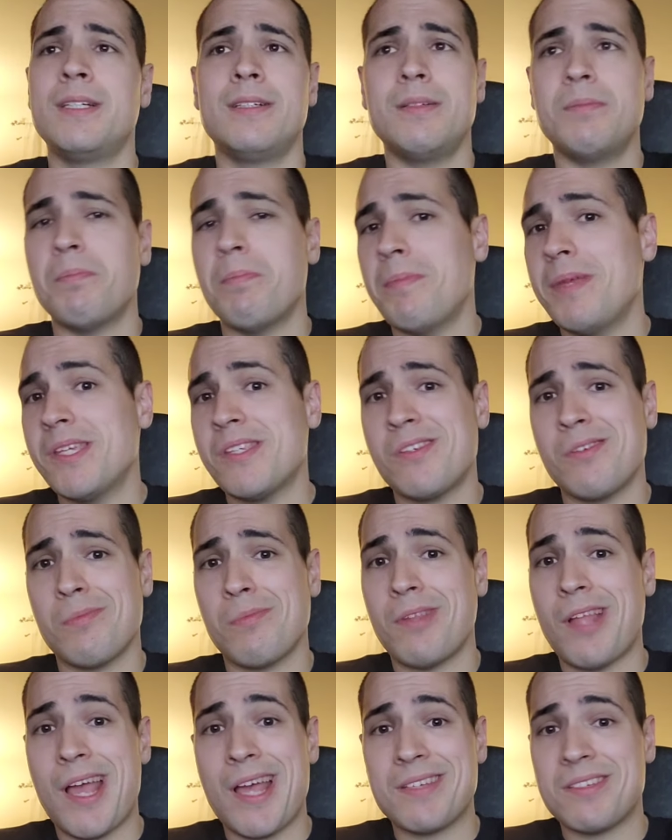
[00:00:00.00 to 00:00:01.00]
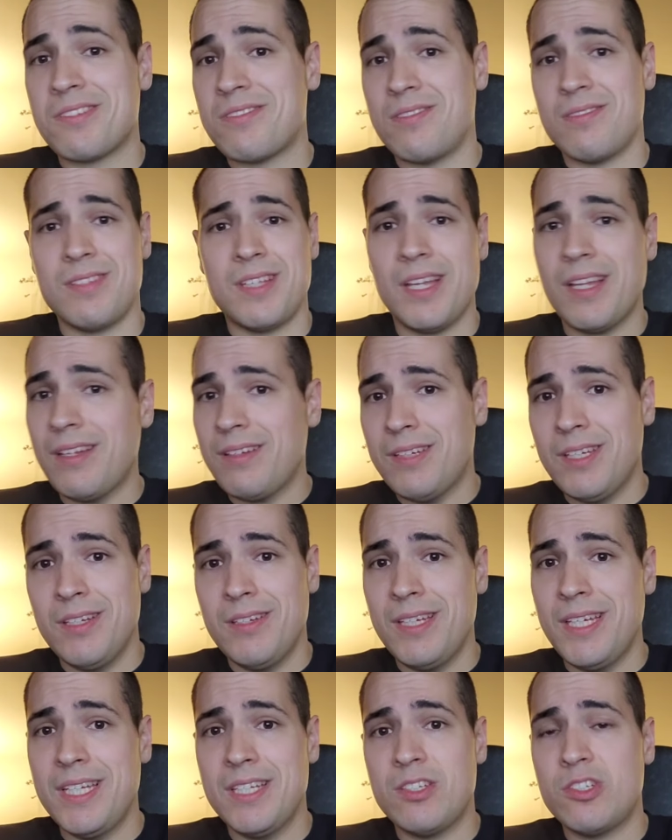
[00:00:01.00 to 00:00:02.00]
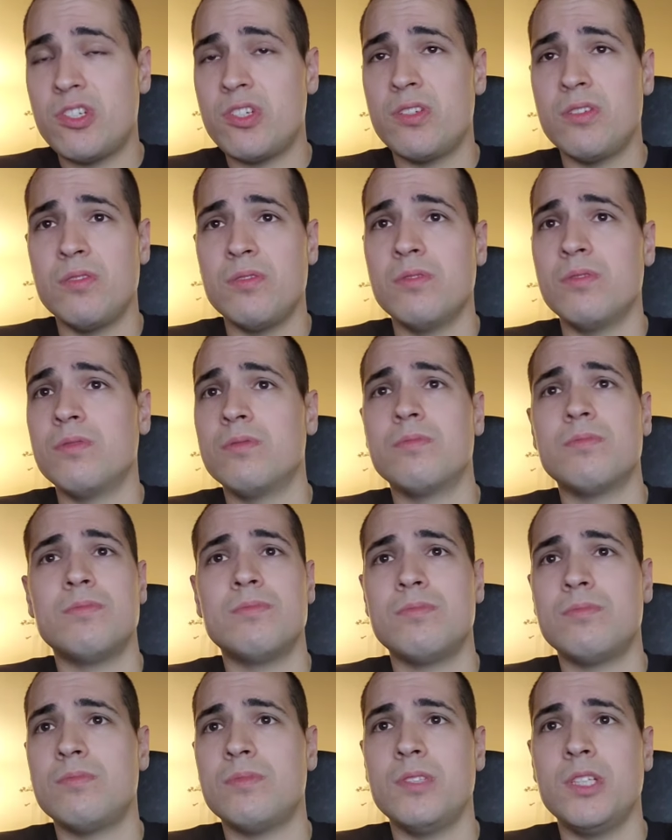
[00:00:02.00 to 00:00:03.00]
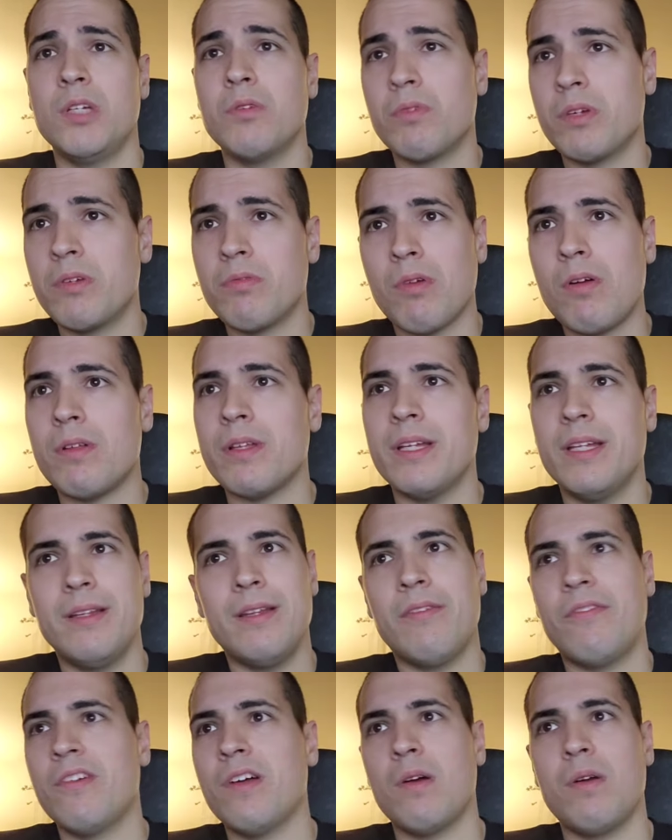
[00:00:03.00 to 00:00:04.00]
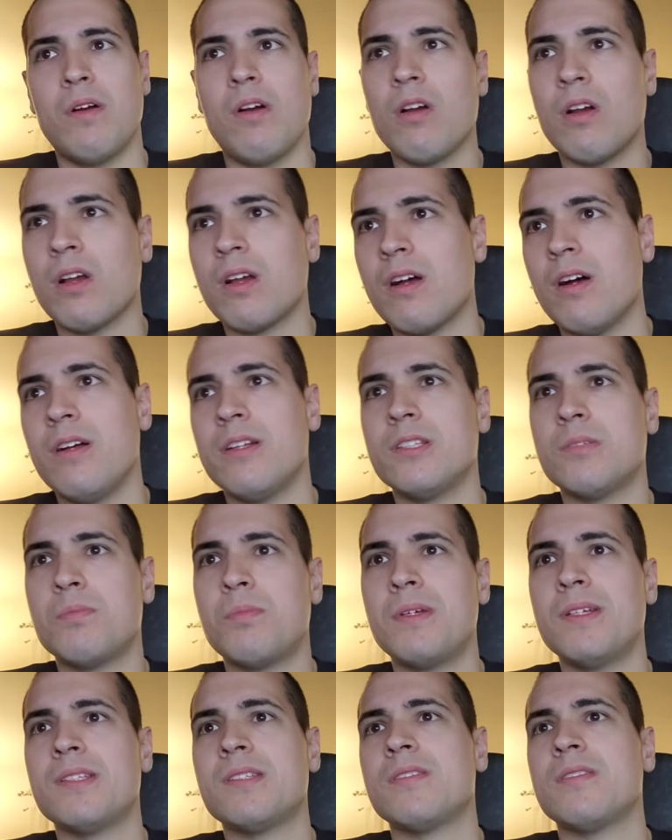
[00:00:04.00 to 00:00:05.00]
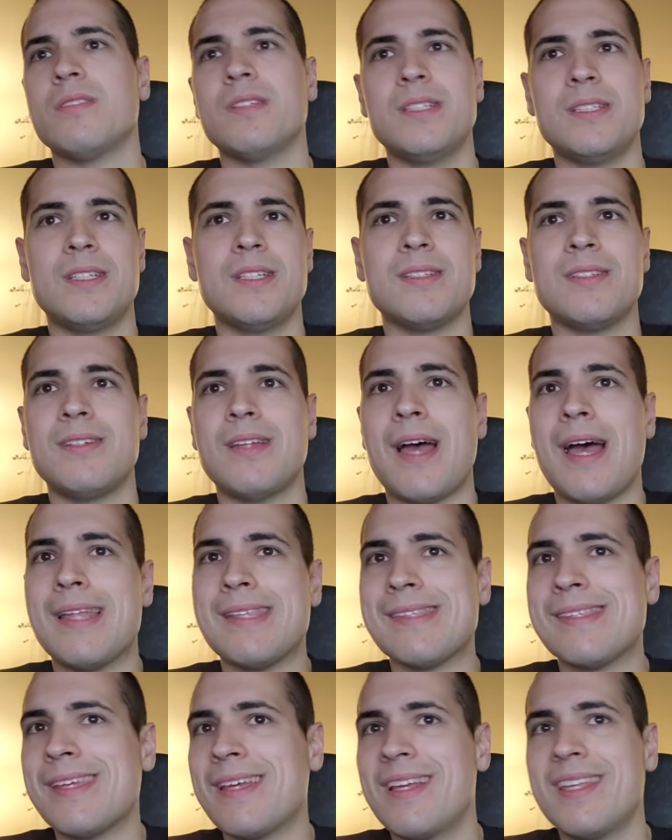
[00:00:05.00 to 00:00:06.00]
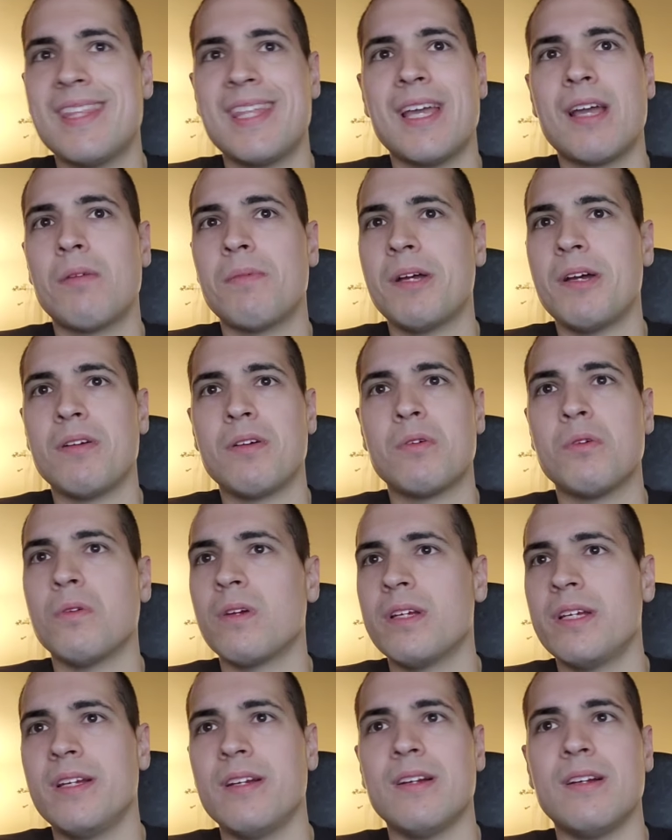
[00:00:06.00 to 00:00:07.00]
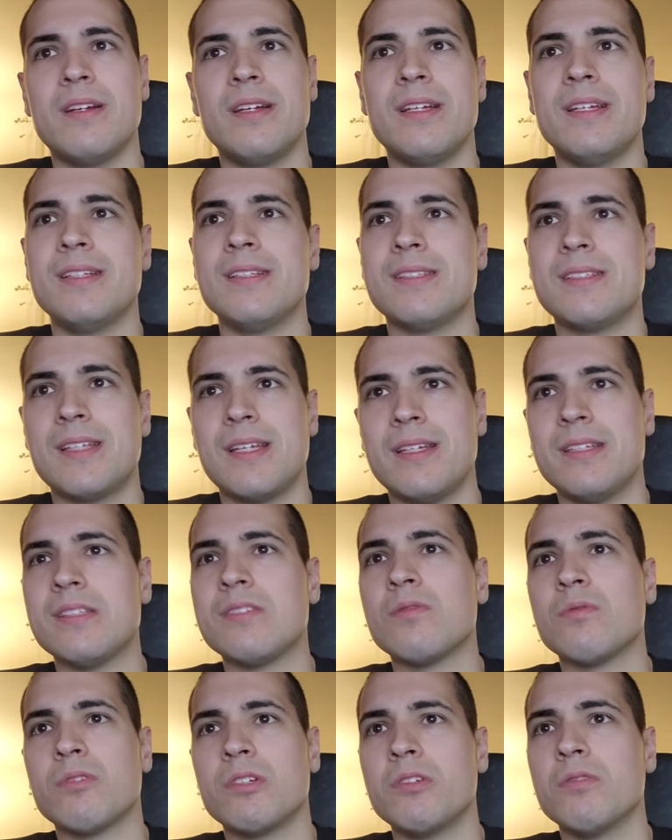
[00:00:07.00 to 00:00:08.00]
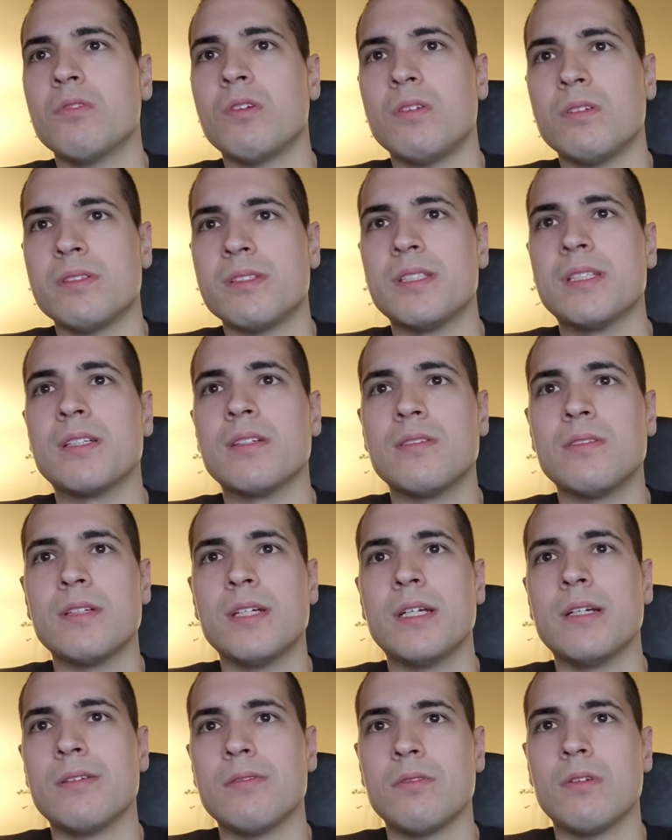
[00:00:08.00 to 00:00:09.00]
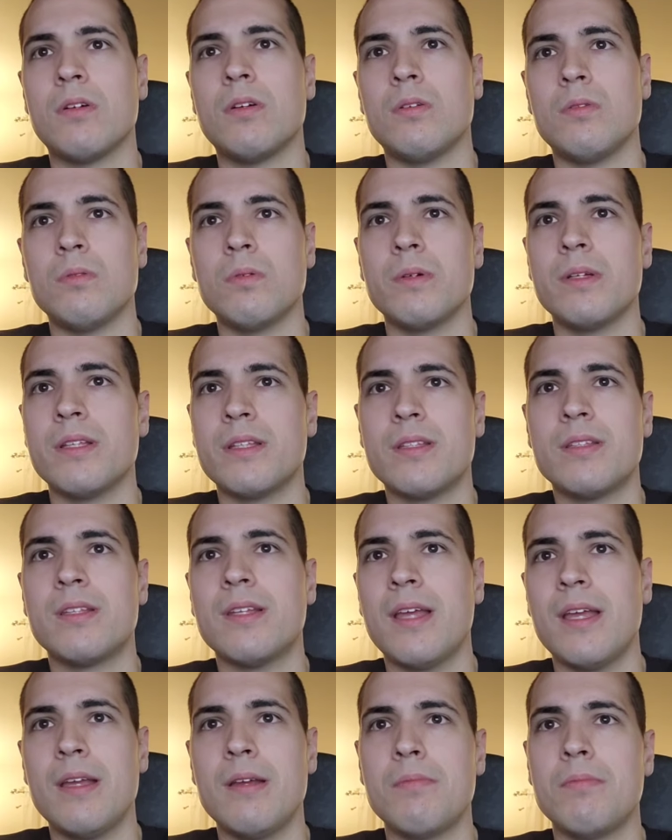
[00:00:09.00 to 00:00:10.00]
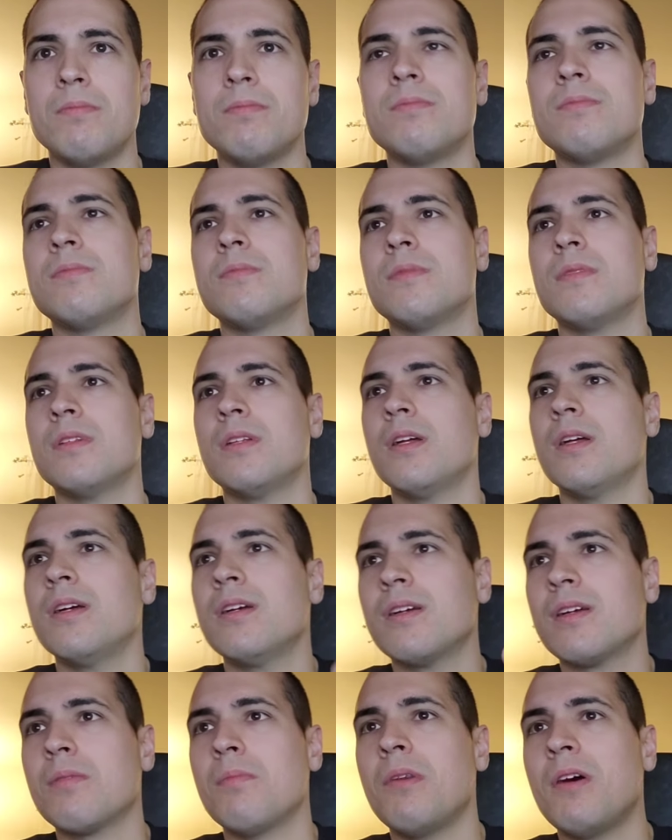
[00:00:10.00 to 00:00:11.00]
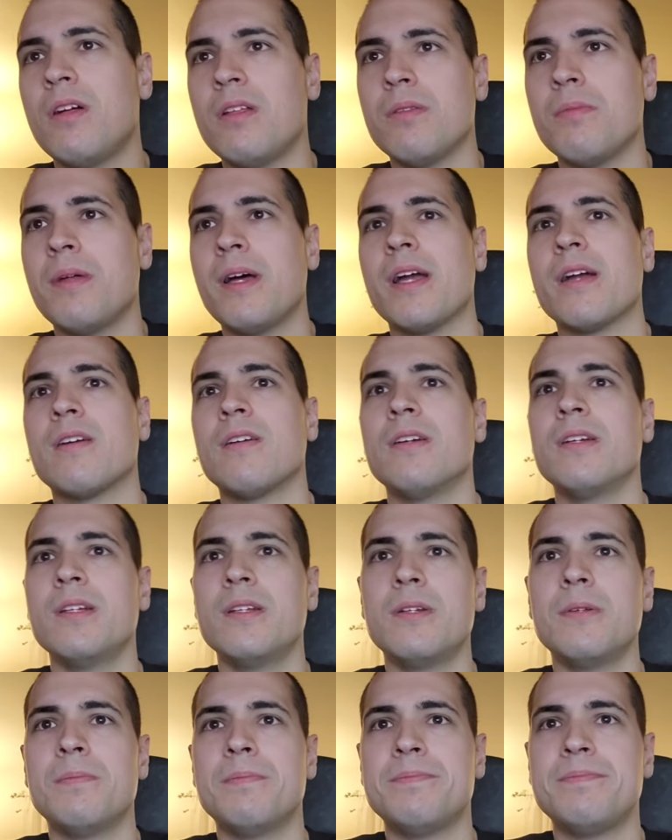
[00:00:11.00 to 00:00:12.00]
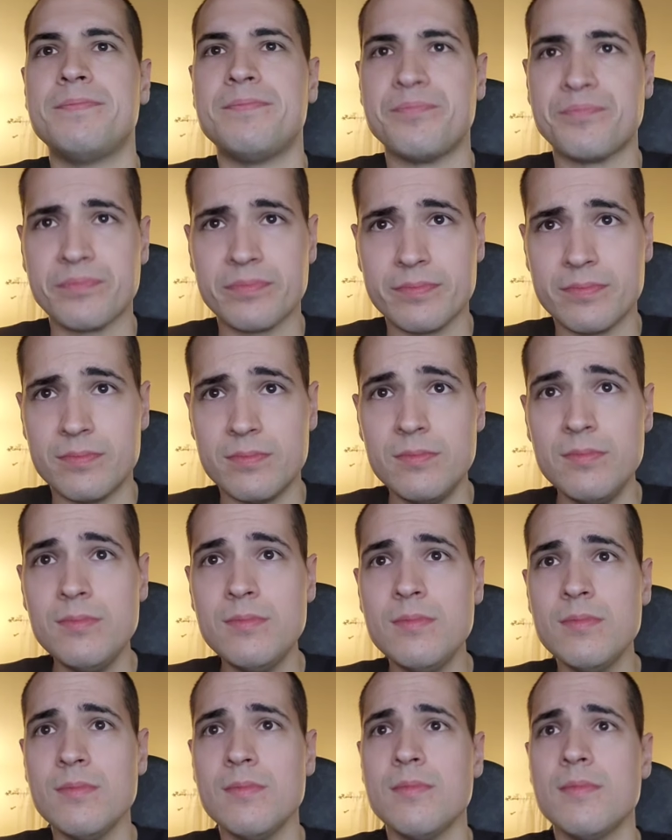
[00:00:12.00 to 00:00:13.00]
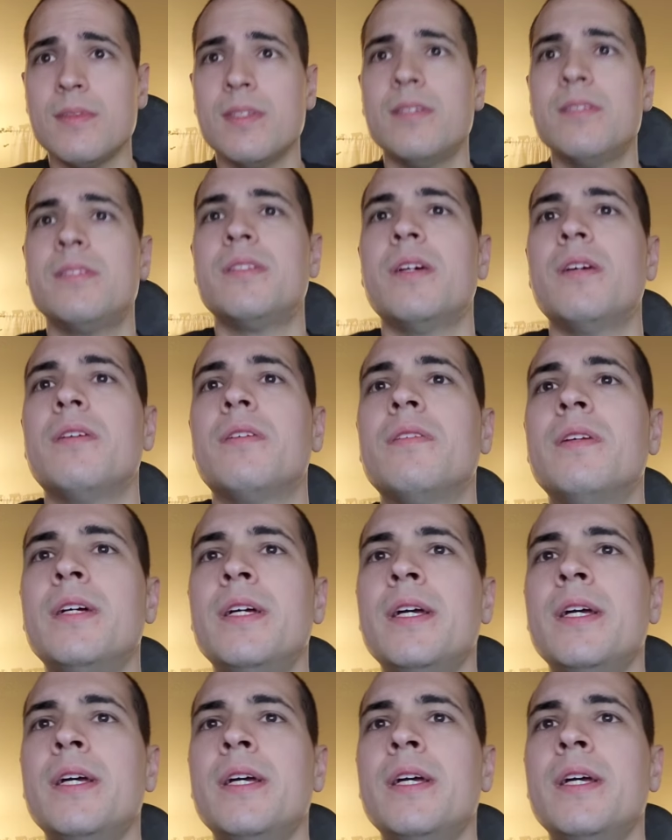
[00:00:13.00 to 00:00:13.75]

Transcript: miss your blaster that you need to, you re-roll it. If Archon's pistol, it does not say anything about core here. It says re-roll a single hit roll with a Cabal of Blackheart unit. So